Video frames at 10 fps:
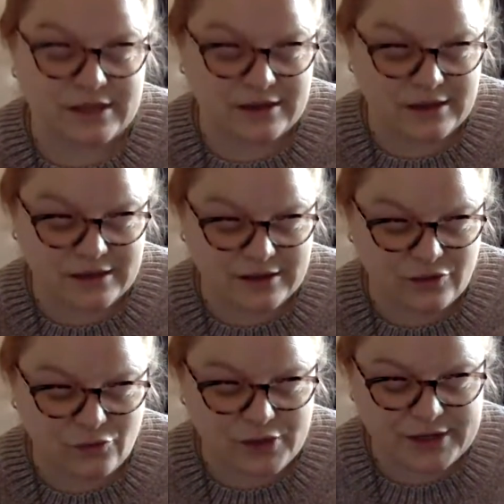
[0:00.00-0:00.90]
in
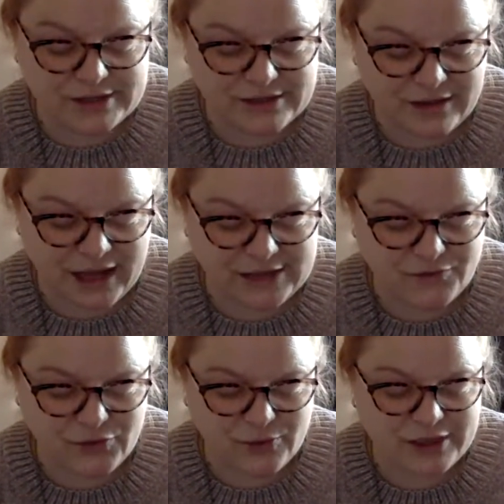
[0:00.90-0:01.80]
the readings in the last
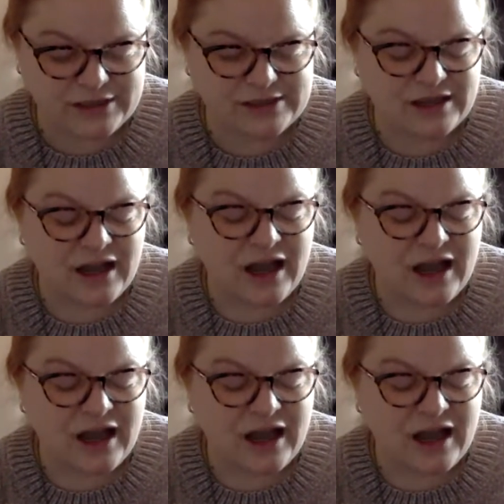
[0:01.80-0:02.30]
few weeks.